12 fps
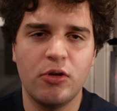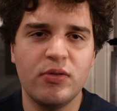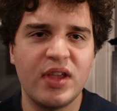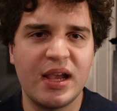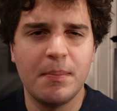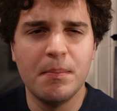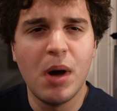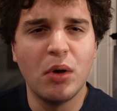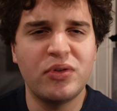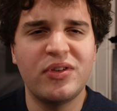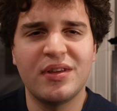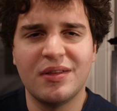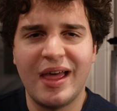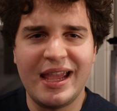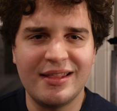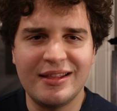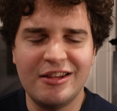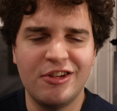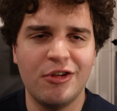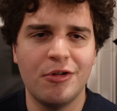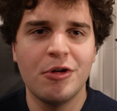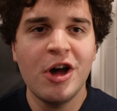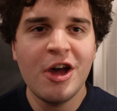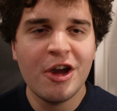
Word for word: who's like most likely to.